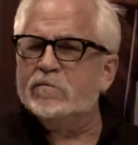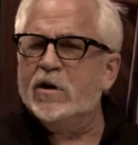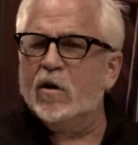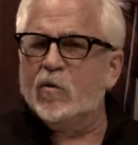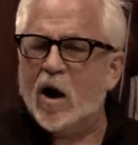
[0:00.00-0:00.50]

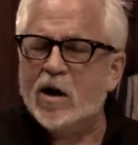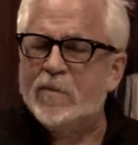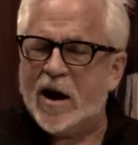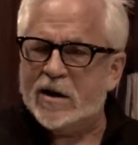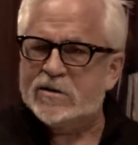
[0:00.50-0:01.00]
you know, in rock
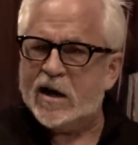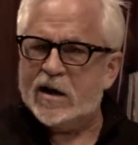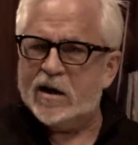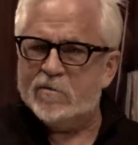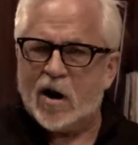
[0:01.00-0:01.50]
bands that
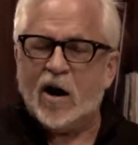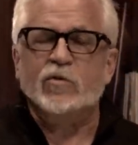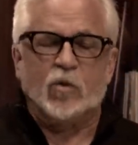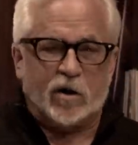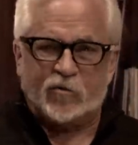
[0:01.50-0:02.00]
he
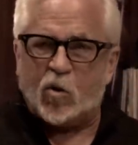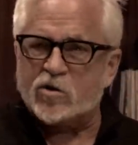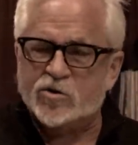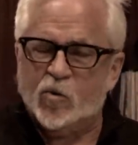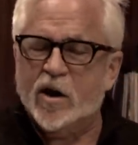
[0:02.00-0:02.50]
admired were of
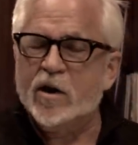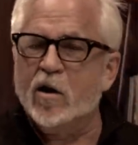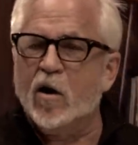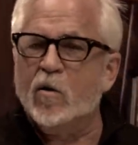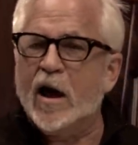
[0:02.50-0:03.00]
course
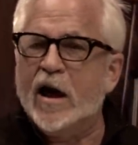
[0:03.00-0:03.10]
Ringo